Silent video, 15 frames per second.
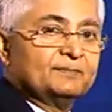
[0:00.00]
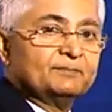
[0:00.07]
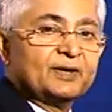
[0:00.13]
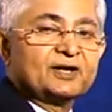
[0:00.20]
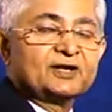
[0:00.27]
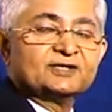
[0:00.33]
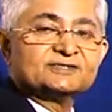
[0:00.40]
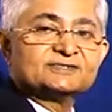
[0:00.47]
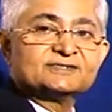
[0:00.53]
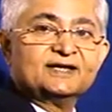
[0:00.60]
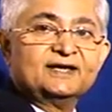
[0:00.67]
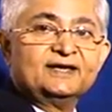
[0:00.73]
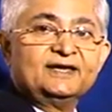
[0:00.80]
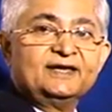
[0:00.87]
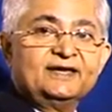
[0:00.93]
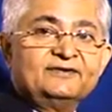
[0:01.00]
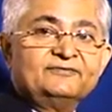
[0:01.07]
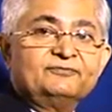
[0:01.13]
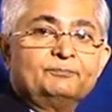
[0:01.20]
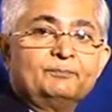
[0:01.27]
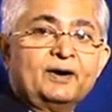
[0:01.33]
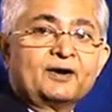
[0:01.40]
because if
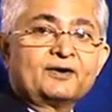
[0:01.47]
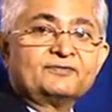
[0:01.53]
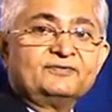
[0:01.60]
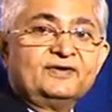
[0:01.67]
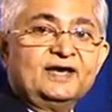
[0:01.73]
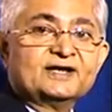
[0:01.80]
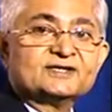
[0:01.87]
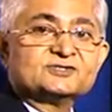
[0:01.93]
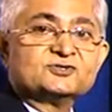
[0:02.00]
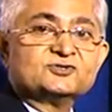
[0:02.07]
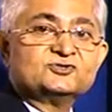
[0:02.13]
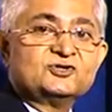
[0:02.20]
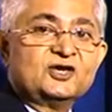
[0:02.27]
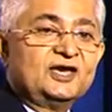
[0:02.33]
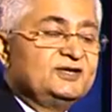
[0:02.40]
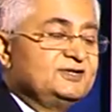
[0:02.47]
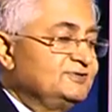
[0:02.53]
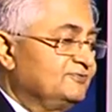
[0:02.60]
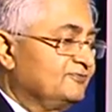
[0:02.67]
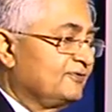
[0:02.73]
Maruti has to change